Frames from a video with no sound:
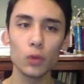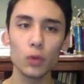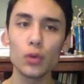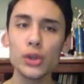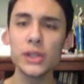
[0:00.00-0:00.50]

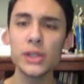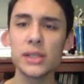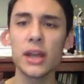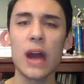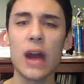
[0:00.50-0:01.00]
Roost
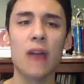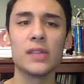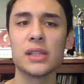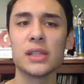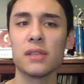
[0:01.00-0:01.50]
is there,
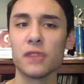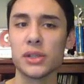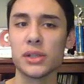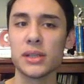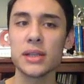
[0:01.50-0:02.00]
obviously, for
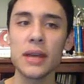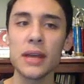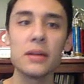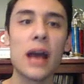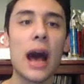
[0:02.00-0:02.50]

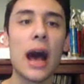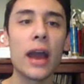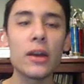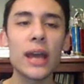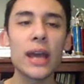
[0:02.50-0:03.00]
sustain.
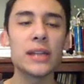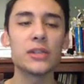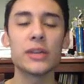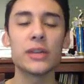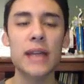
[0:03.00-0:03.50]
Iron Head
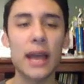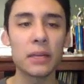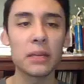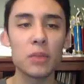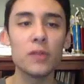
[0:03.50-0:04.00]
is your
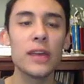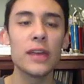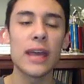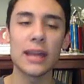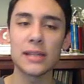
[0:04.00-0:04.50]
attacking move,
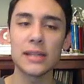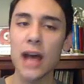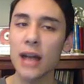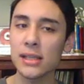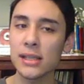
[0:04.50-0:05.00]
and
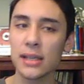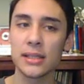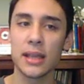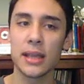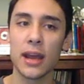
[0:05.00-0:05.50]
Toxic
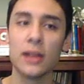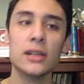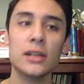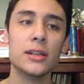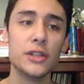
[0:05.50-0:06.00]
is there
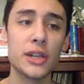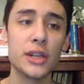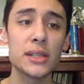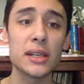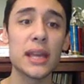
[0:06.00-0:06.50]

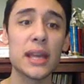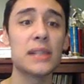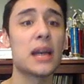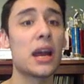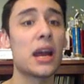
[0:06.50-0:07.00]
just in
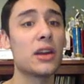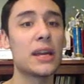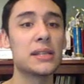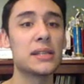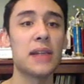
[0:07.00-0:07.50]
case Iron
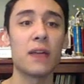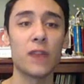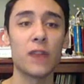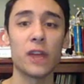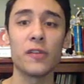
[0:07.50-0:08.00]
Head is not
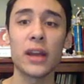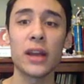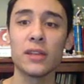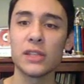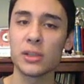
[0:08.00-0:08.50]
very
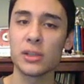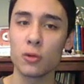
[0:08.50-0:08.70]
effective. It's to